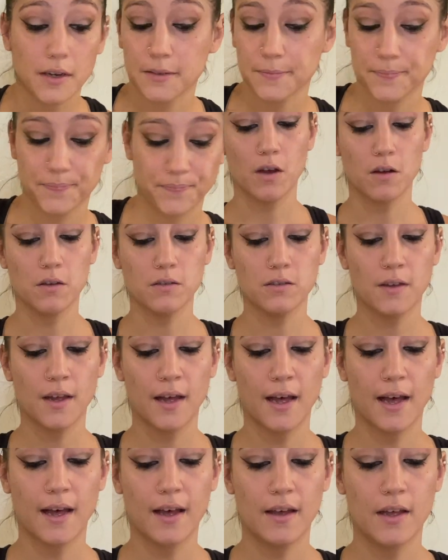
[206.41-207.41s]
I also
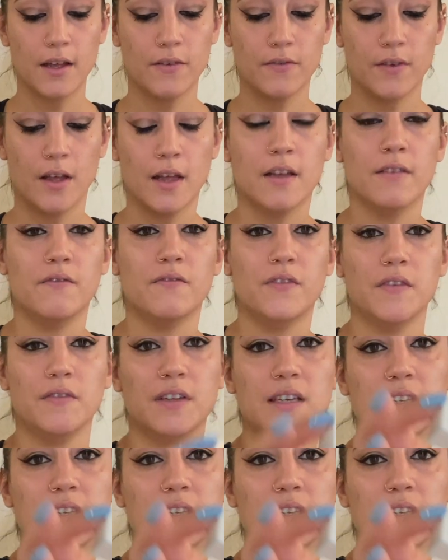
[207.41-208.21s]
have 50